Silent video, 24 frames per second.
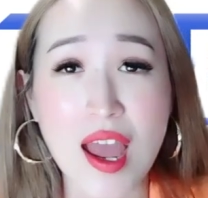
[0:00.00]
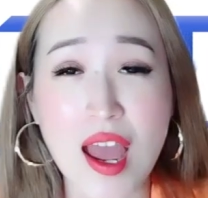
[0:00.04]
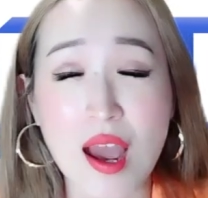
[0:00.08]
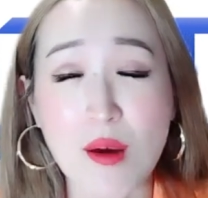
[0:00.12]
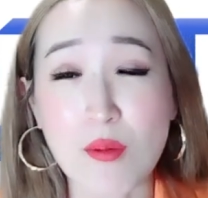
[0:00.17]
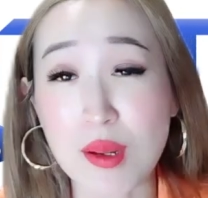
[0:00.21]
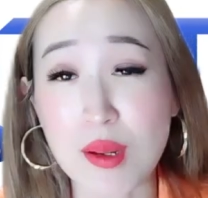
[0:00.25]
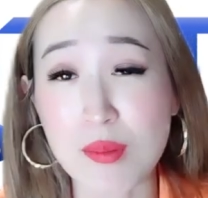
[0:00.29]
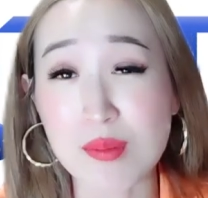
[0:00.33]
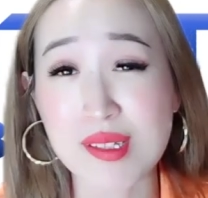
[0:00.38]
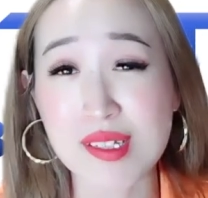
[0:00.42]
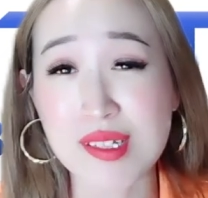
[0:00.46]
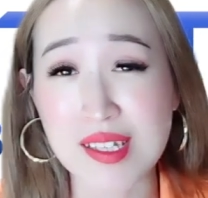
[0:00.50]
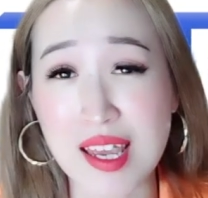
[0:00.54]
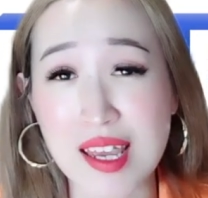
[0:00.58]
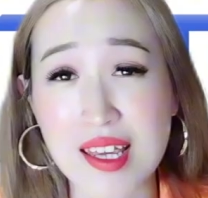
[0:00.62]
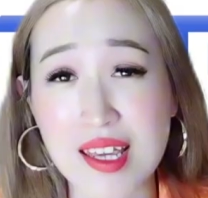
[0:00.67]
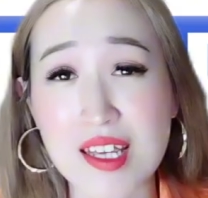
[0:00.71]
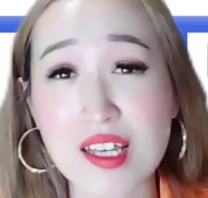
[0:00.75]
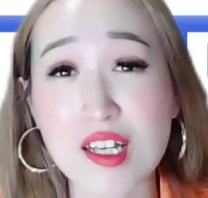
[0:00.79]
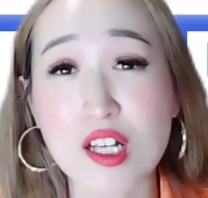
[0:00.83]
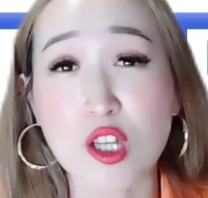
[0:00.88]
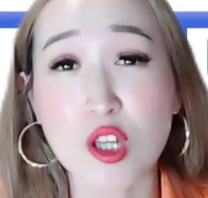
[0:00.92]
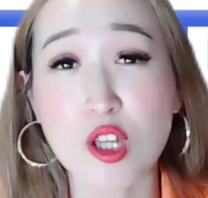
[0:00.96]
And when I'm
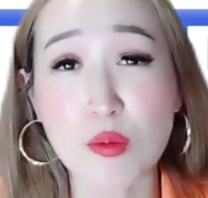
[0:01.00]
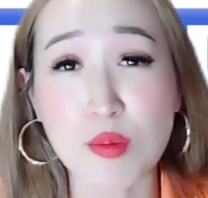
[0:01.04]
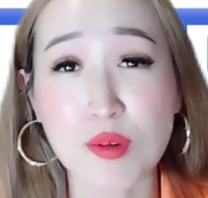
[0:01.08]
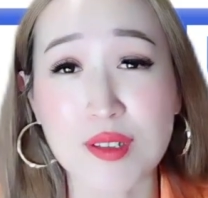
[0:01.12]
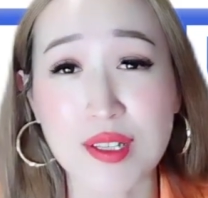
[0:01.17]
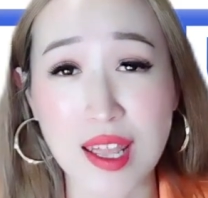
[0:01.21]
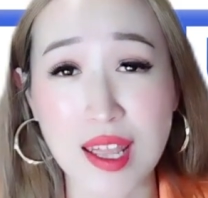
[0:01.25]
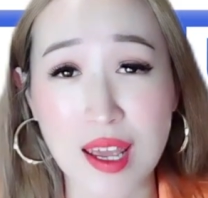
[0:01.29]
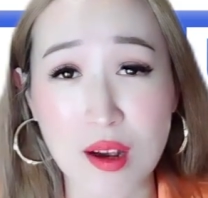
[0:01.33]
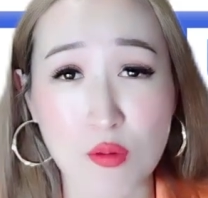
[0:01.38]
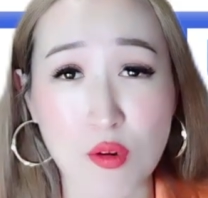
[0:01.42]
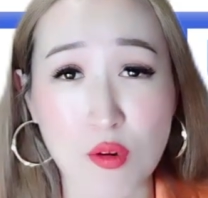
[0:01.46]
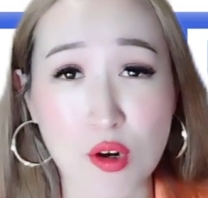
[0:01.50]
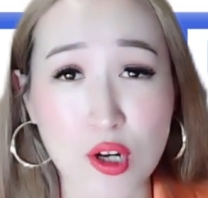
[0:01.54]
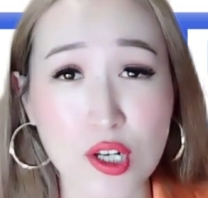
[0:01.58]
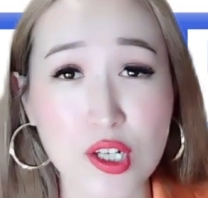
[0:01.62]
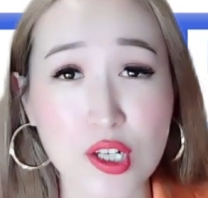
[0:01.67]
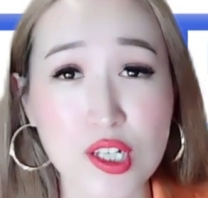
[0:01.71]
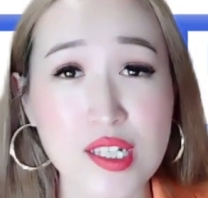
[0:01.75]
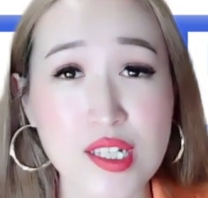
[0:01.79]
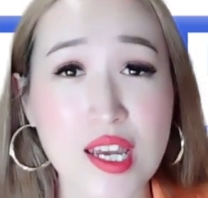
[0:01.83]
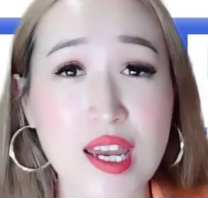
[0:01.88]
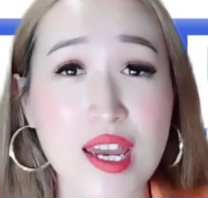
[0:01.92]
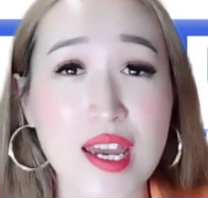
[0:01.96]
saying global
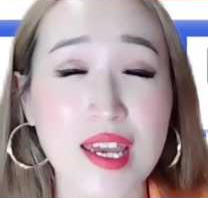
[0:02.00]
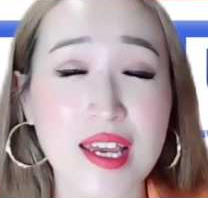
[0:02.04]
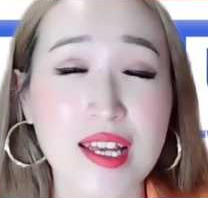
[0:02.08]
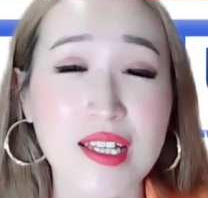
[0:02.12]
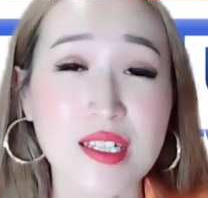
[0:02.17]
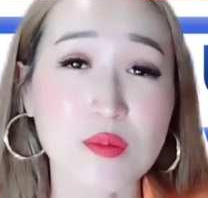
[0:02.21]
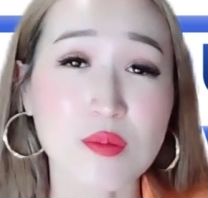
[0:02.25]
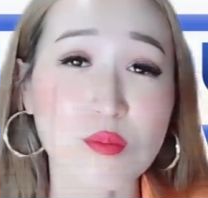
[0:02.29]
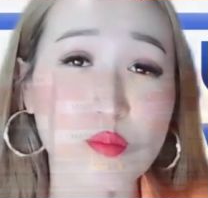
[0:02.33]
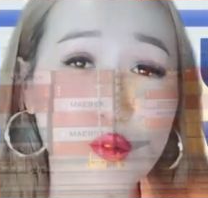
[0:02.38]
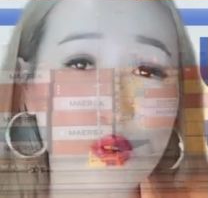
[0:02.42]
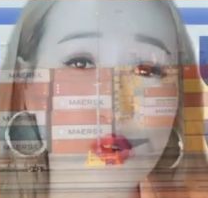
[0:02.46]
networks, it's